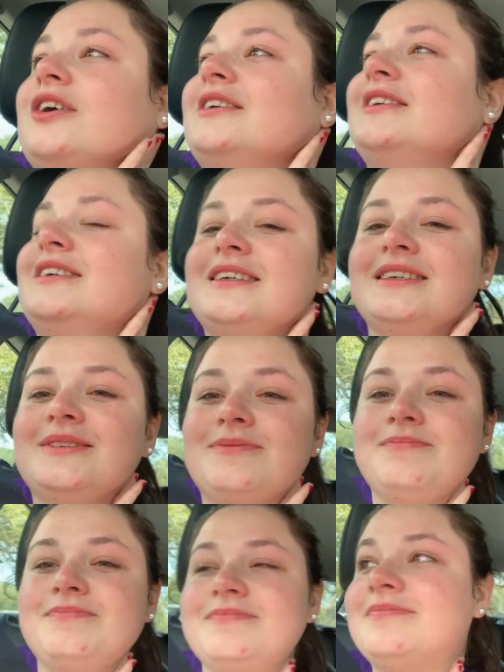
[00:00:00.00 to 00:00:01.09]
This is what
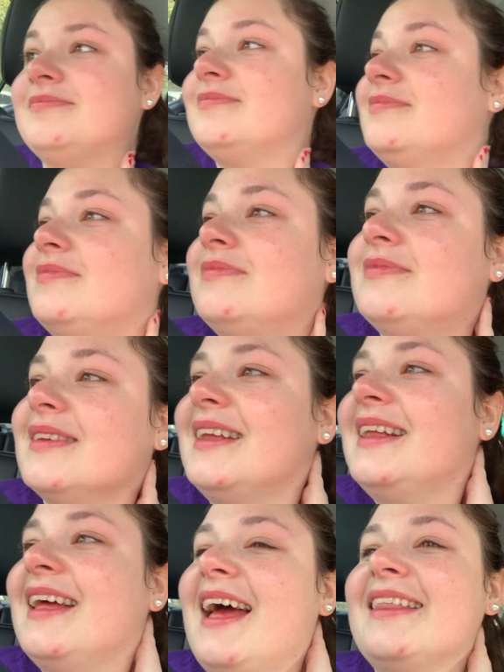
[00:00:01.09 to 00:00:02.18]
happened. Oh, no, there's
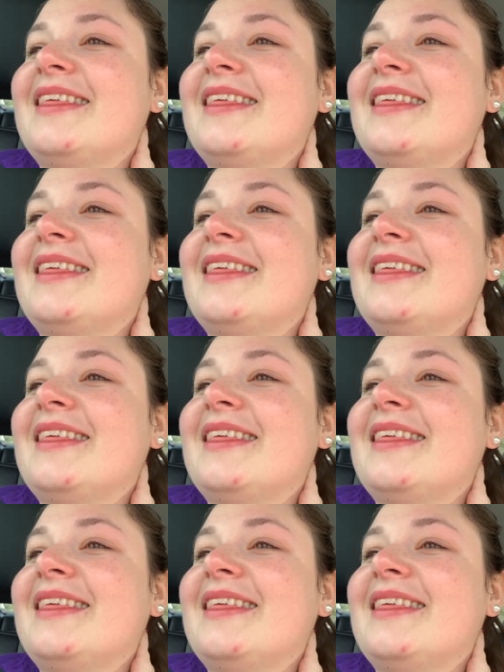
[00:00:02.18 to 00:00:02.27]
motorcycles.